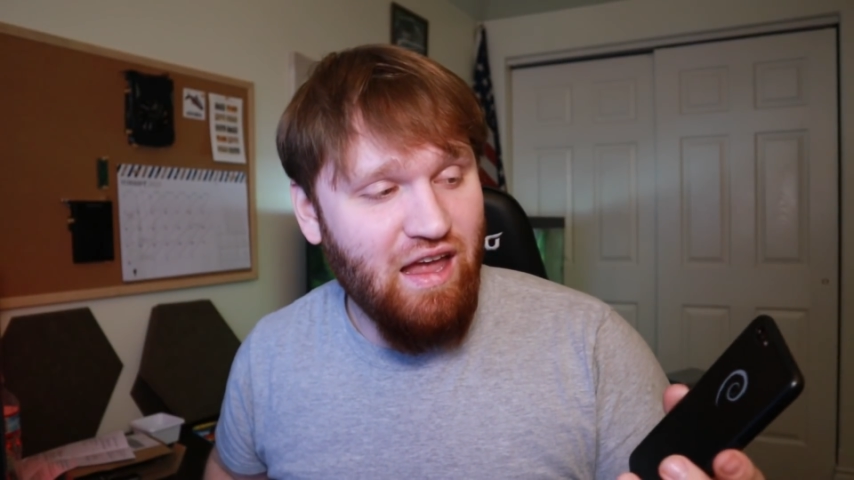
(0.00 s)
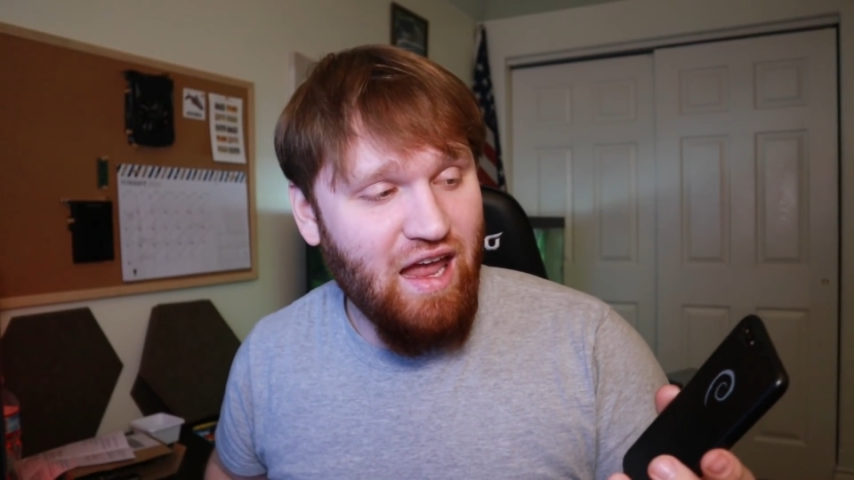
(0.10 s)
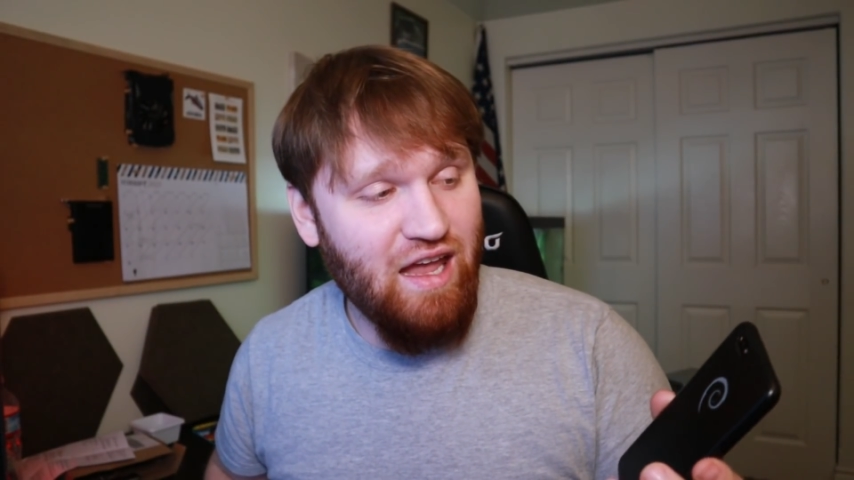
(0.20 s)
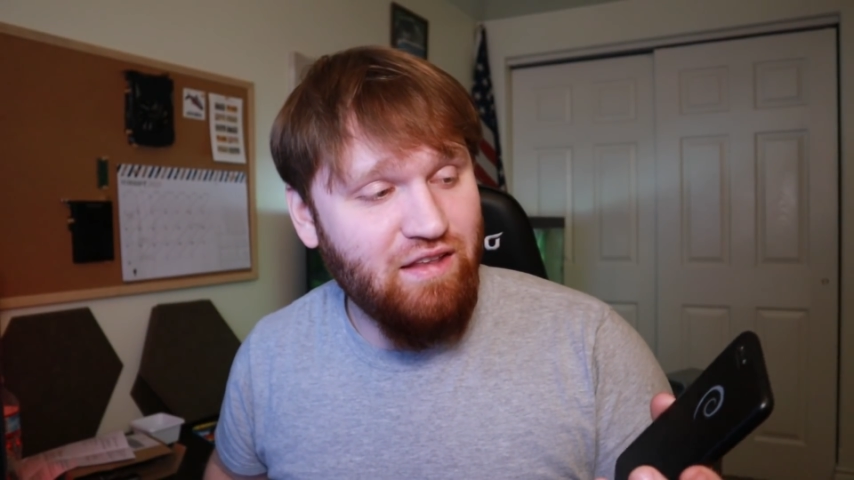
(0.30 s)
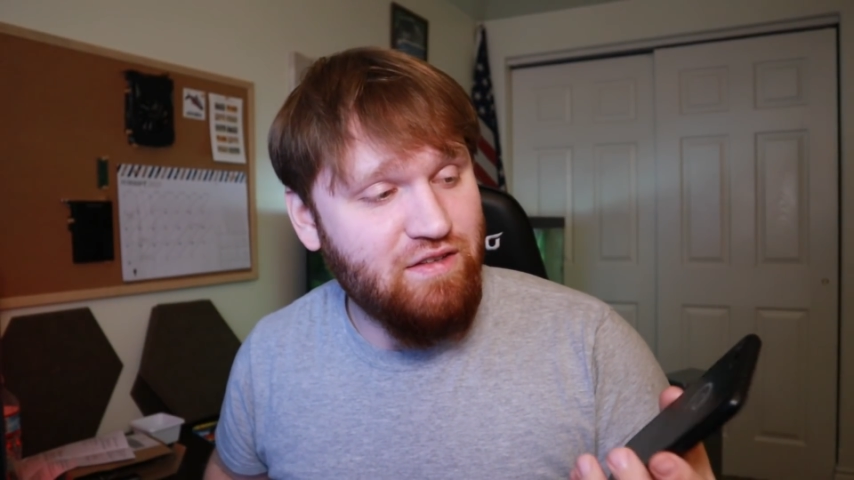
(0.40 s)

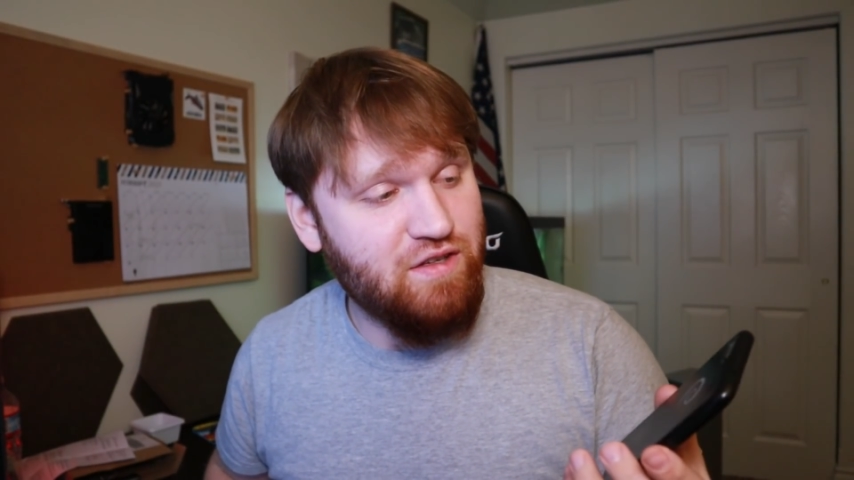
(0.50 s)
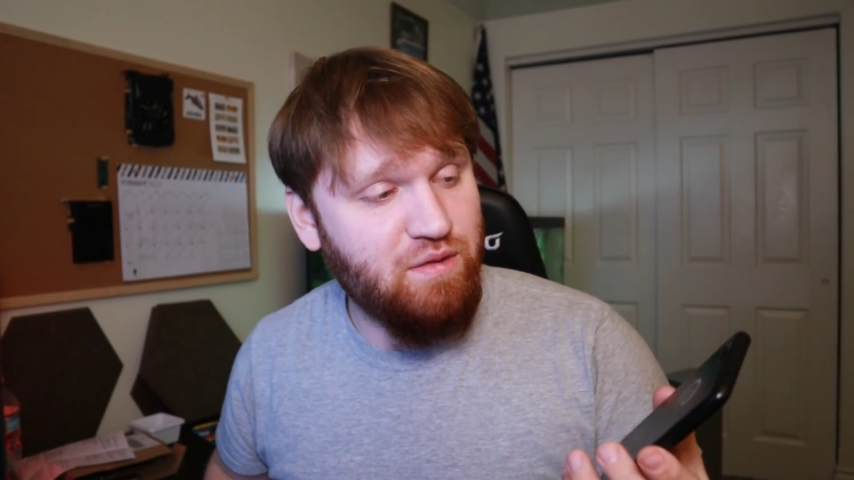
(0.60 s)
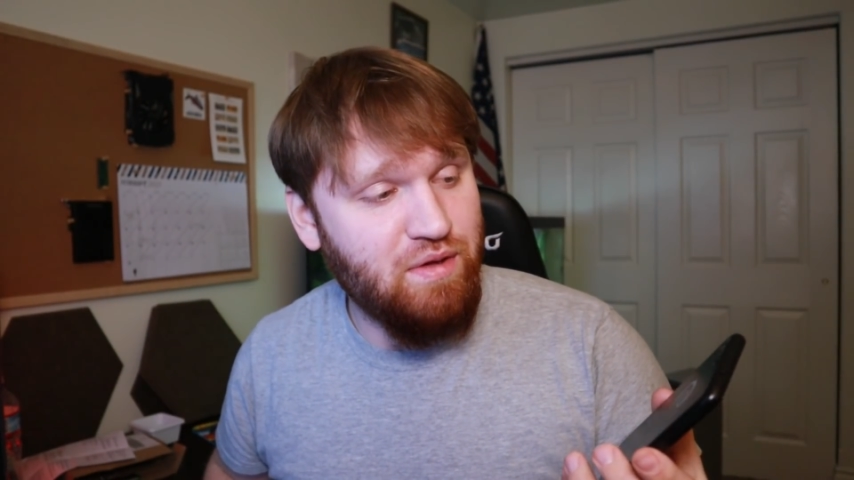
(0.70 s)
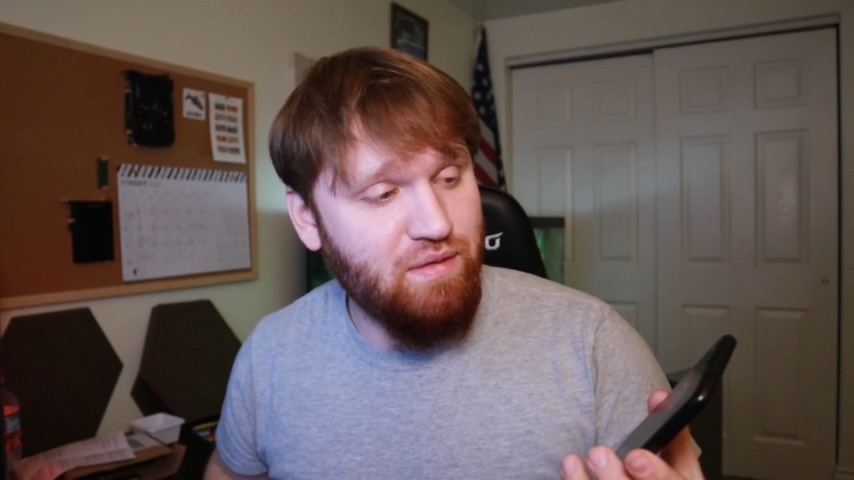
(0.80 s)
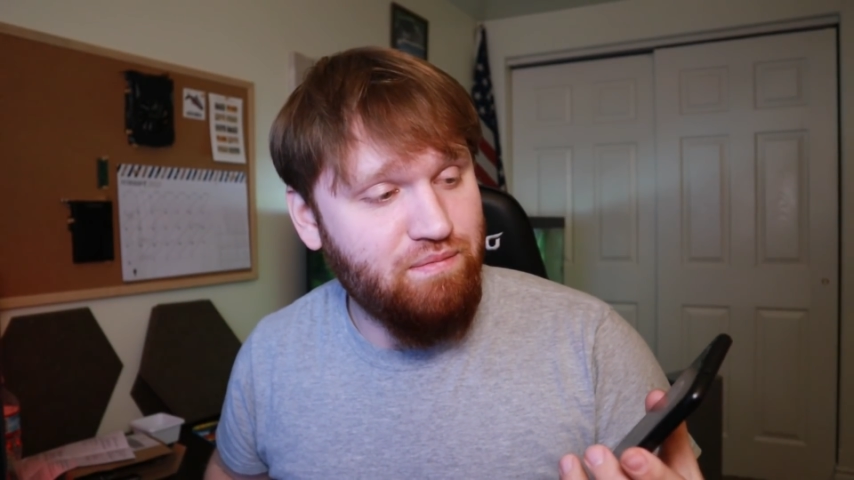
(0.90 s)
and it's
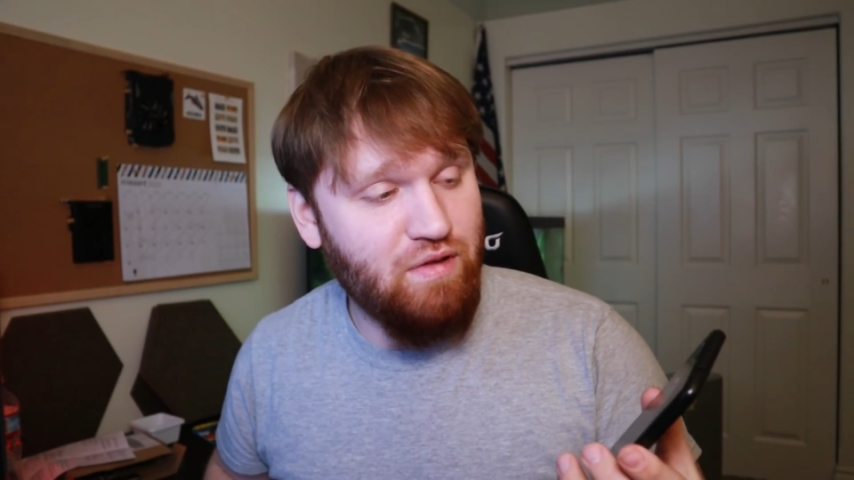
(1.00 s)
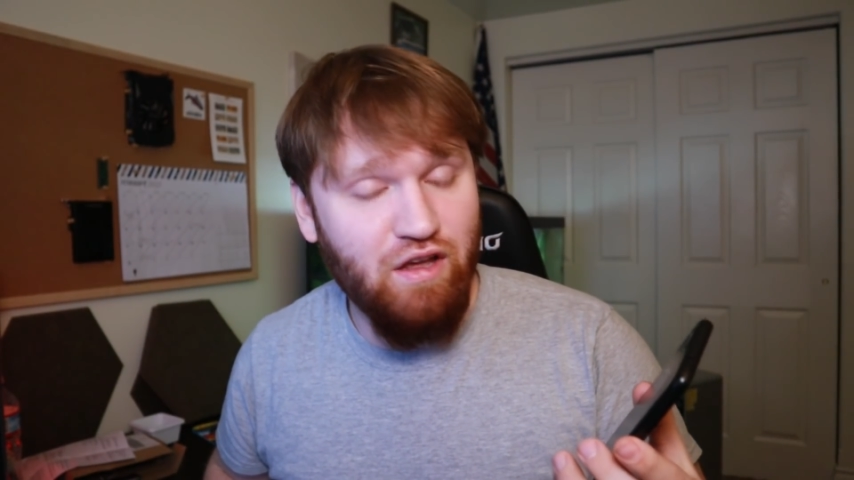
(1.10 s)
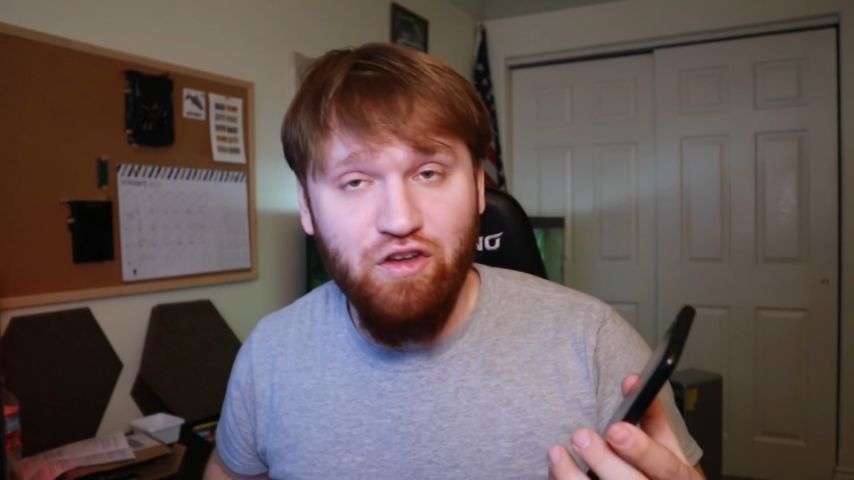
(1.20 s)
going to be a